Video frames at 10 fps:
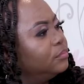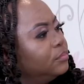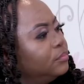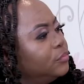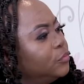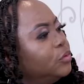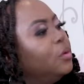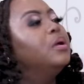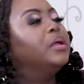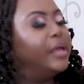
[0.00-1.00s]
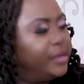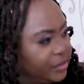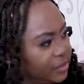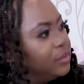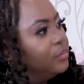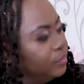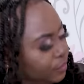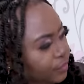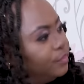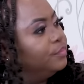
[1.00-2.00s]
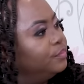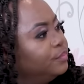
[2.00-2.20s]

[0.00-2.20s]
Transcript: spiritually. Ke re ke na